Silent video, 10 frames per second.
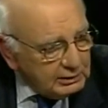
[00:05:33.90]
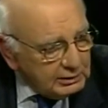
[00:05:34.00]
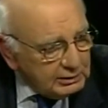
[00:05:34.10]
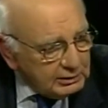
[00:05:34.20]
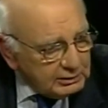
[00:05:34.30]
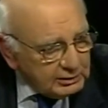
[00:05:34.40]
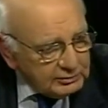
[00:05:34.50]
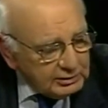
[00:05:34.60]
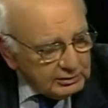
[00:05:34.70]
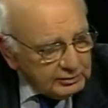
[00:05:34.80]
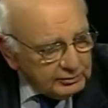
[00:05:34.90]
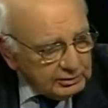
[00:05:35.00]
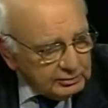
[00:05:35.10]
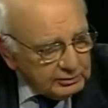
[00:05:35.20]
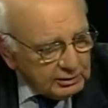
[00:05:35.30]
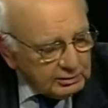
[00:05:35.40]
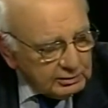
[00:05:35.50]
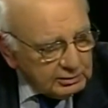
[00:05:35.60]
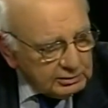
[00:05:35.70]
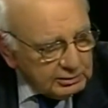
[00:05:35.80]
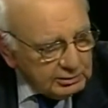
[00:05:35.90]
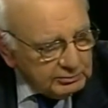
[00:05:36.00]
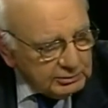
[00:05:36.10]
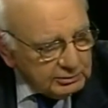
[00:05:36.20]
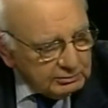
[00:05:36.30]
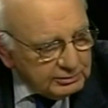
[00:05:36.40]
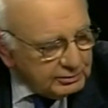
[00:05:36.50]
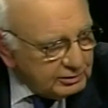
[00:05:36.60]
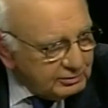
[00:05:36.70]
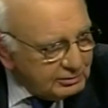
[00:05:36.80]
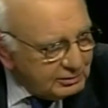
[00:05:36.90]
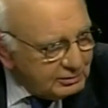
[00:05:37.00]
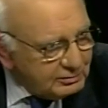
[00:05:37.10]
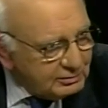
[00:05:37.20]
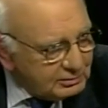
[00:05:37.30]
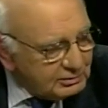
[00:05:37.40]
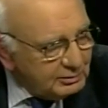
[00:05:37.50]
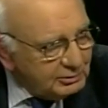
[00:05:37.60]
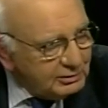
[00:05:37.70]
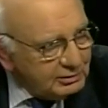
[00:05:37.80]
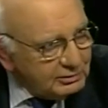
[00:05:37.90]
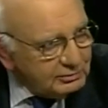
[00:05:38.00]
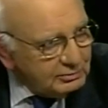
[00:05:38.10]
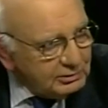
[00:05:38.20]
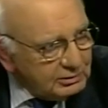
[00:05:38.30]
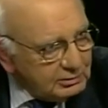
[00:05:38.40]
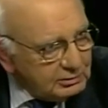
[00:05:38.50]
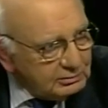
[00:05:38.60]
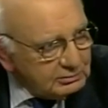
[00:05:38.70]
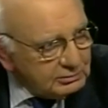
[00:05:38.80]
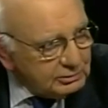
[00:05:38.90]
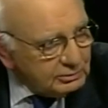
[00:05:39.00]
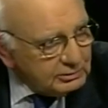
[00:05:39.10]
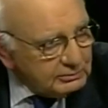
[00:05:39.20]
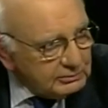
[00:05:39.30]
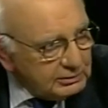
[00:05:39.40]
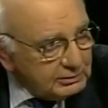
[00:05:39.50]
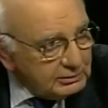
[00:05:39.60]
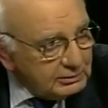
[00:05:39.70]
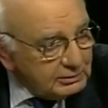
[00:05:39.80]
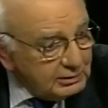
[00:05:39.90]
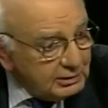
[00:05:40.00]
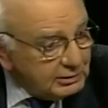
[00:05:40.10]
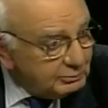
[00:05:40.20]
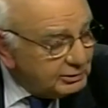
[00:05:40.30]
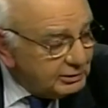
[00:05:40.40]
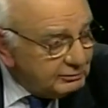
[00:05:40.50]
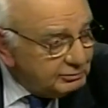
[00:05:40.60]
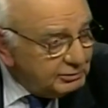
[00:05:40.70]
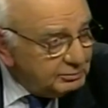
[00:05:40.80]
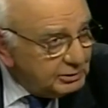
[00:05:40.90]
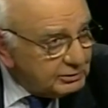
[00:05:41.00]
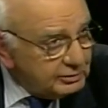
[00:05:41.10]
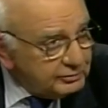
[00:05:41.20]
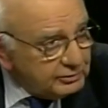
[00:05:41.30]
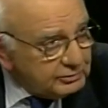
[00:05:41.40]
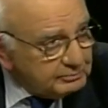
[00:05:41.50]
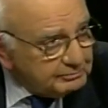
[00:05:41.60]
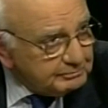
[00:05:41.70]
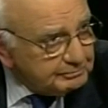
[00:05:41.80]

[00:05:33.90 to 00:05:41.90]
And let's get this thing settled and keep the recession as limited as we can do it, and then we're going to have to rebuild the system.